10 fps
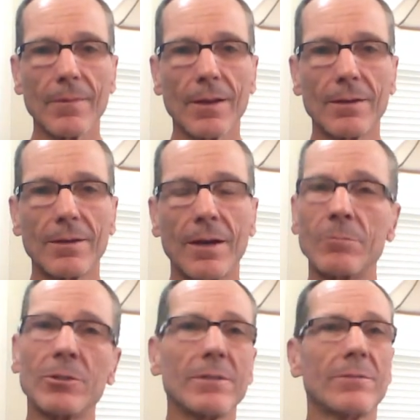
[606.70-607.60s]
I
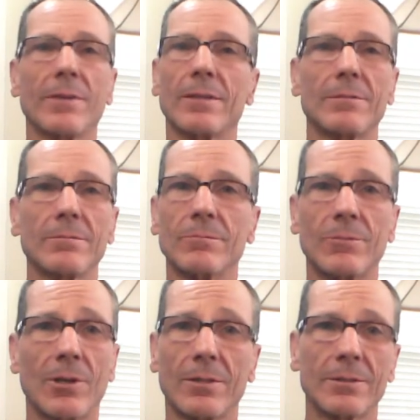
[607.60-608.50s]
believe that we're all
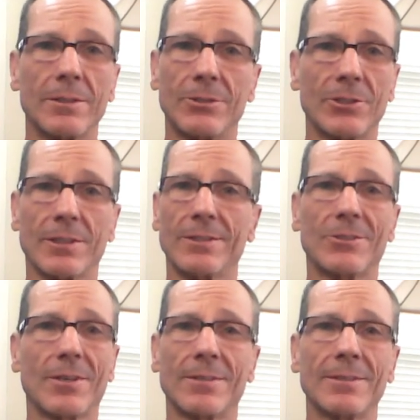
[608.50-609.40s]
teaching each other,
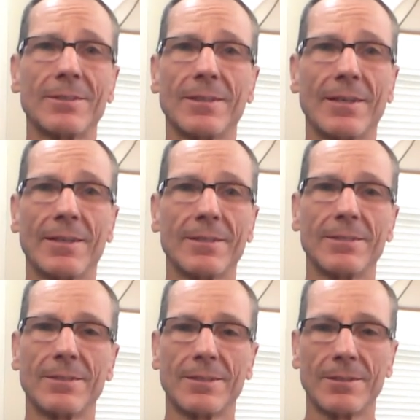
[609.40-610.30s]
and
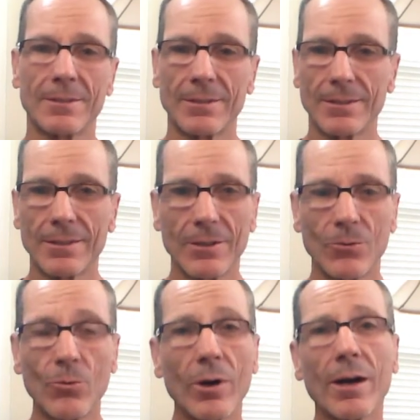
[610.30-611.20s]
what
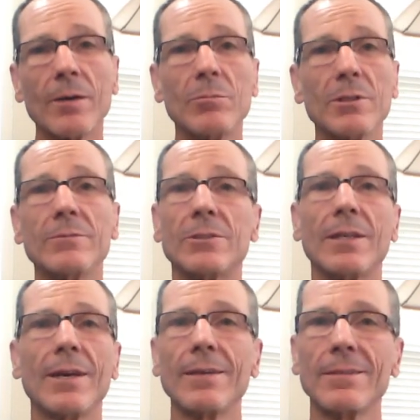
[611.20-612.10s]
I believe today,
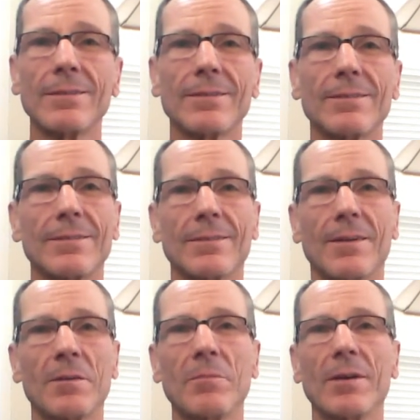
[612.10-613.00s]
I
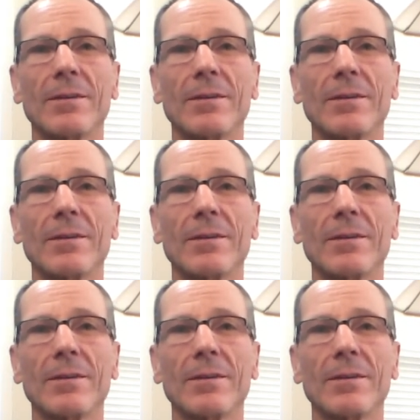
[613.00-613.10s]
may